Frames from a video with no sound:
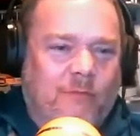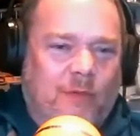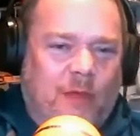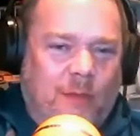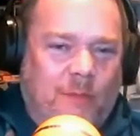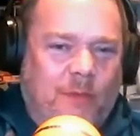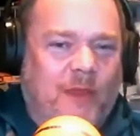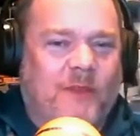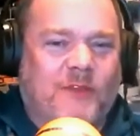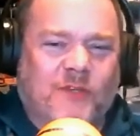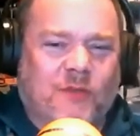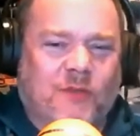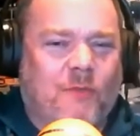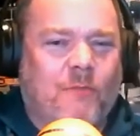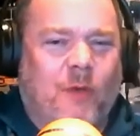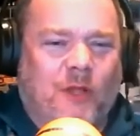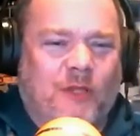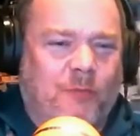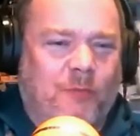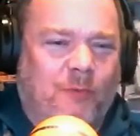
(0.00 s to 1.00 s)
I mean, it's through
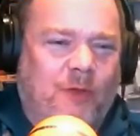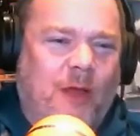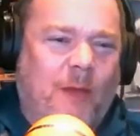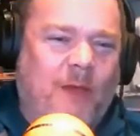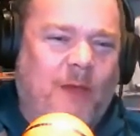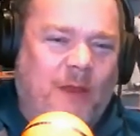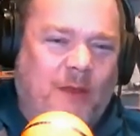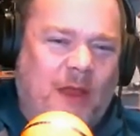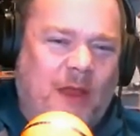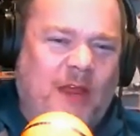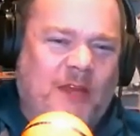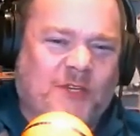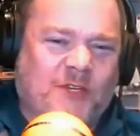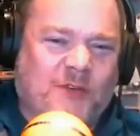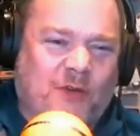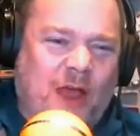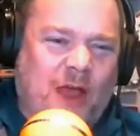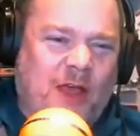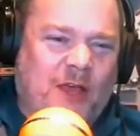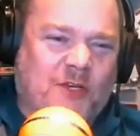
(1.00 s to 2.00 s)
multiple. I mean,
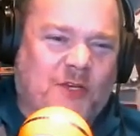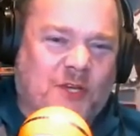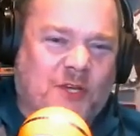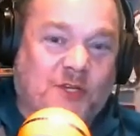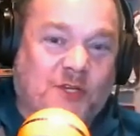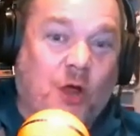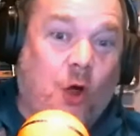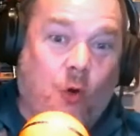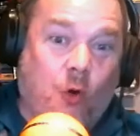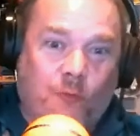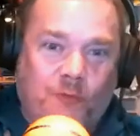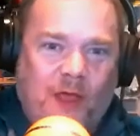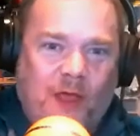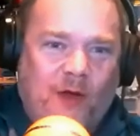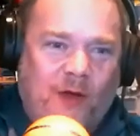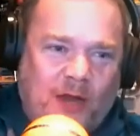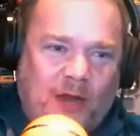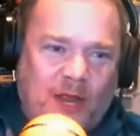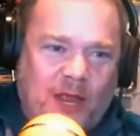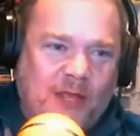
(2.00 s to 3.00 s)
Easter egg is just,
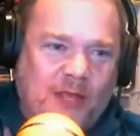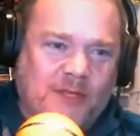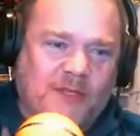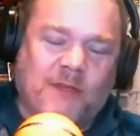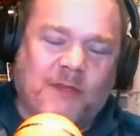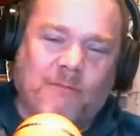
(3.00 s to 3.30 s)
there it is.